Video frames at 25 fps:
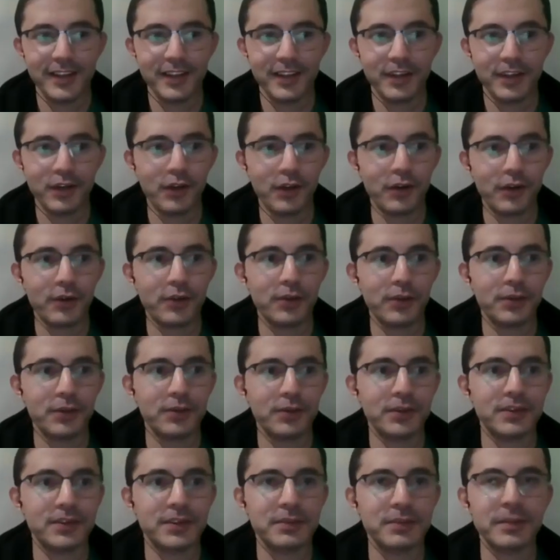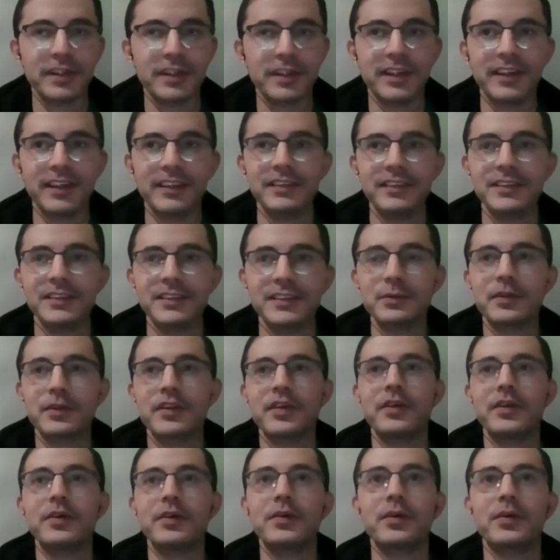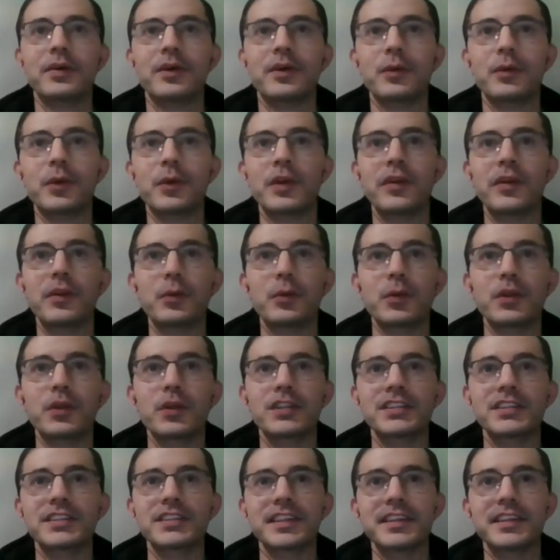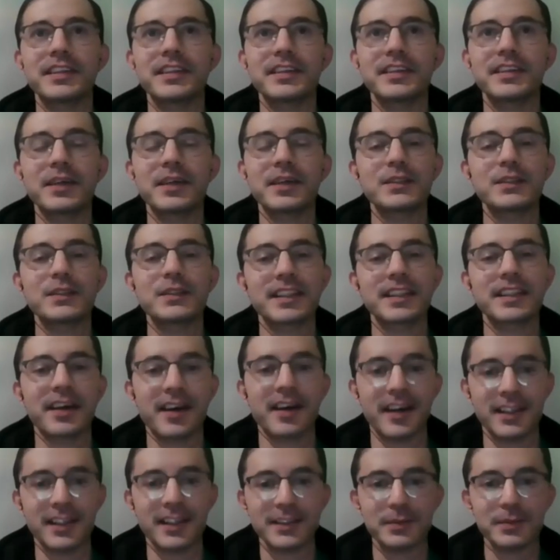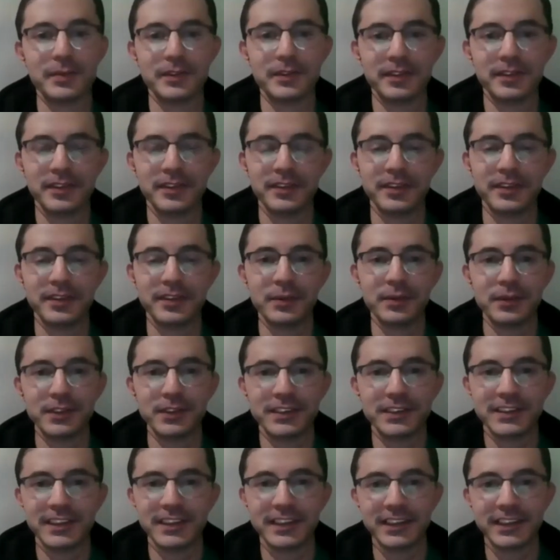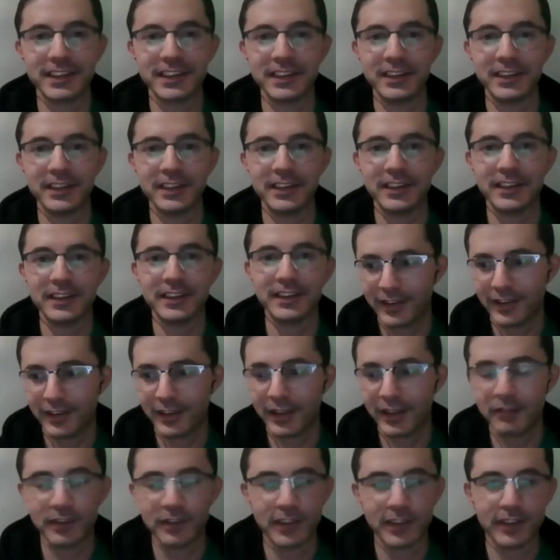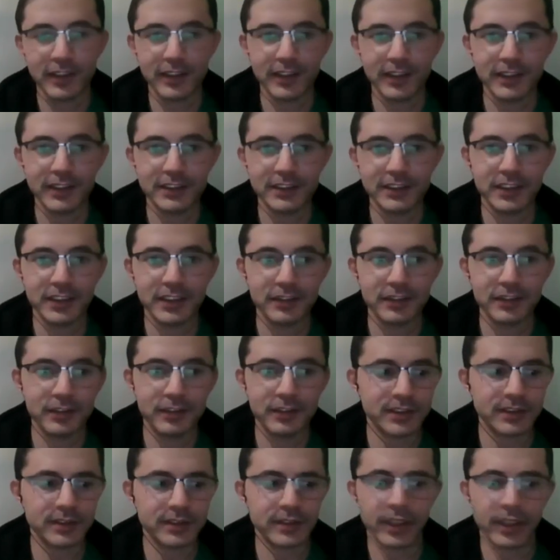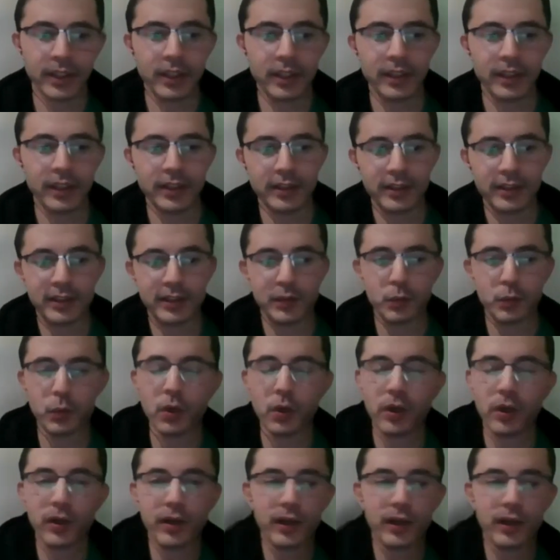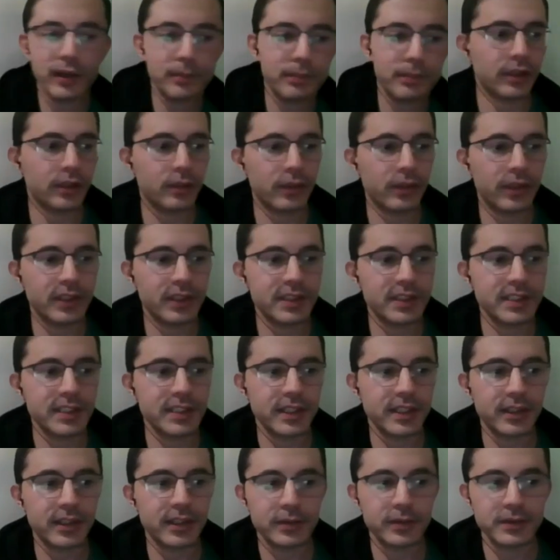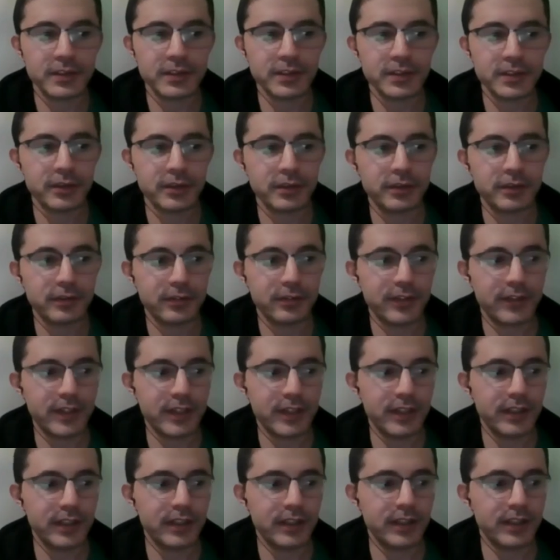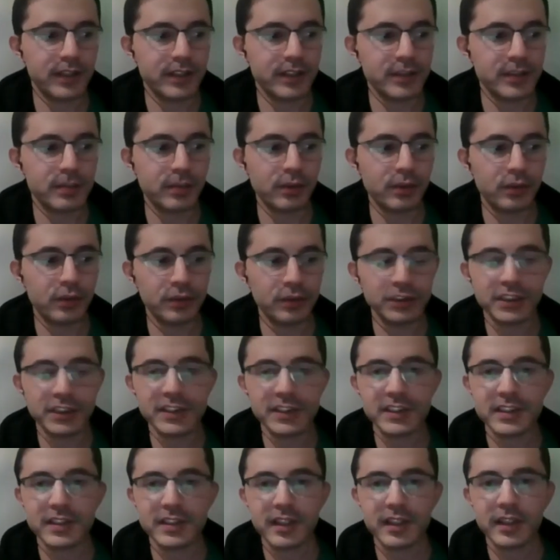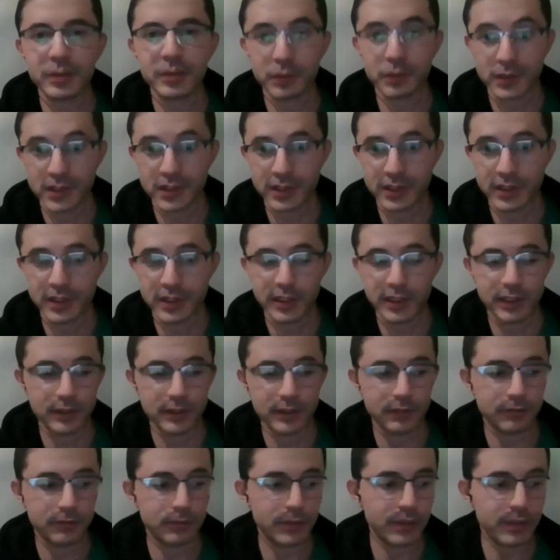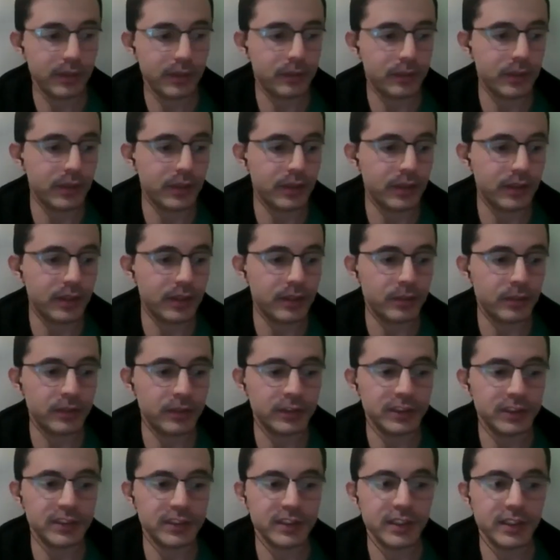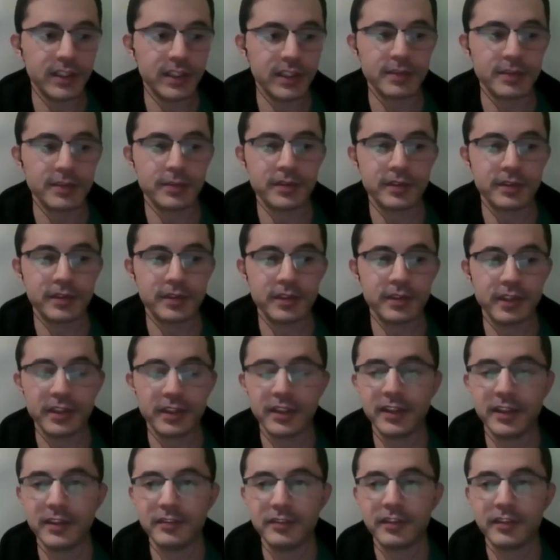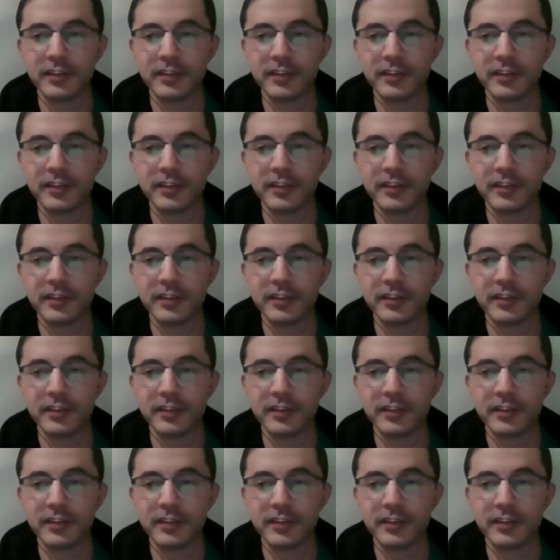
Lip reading: No, to be honest with you, when the war started, I was at the hospital. I was actually having a night shift. I woke up to the sounds of the explosions. That was in Kyiv, by the way, in the emergency hospital in Kyiv.